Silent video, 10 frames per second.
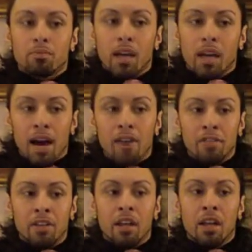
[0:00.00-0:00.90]

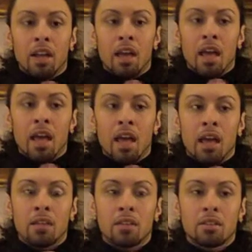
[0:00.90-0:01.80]
confident
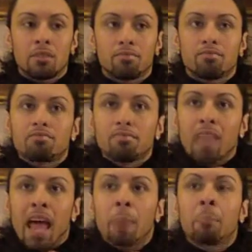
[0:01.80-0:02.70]
and
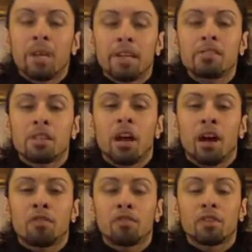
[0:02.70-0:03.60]
at peace
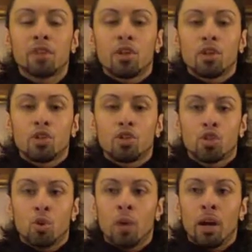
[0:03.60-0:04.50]
enough
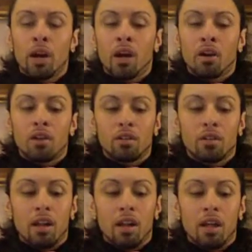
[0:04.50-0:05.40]
to where
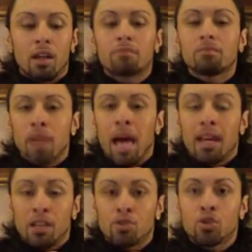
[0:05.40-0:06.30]
I
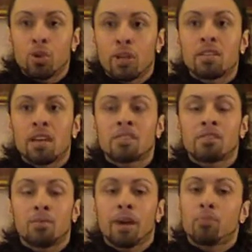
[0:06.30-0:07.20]
can do what it takes
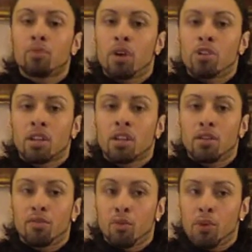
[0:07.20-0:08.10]
to bring a project
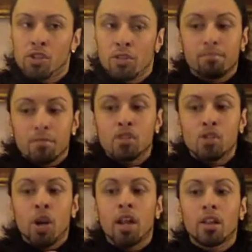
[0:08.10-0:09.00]
into fruition.
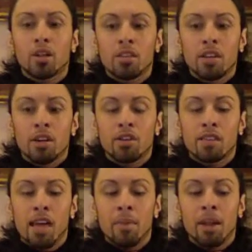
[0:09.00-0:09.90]
Starting Little T
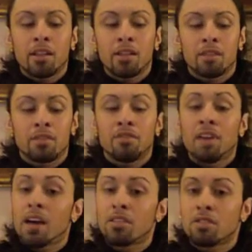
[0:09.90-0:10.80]
Entertainment and Little T
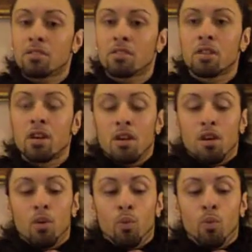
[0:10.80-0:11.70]
Fashions
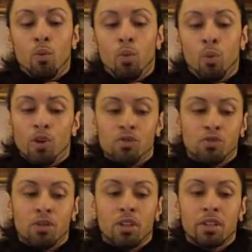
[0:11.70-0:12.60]
was
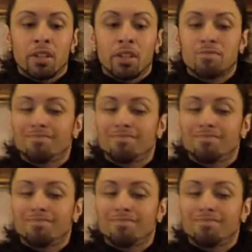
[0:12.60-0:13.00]
really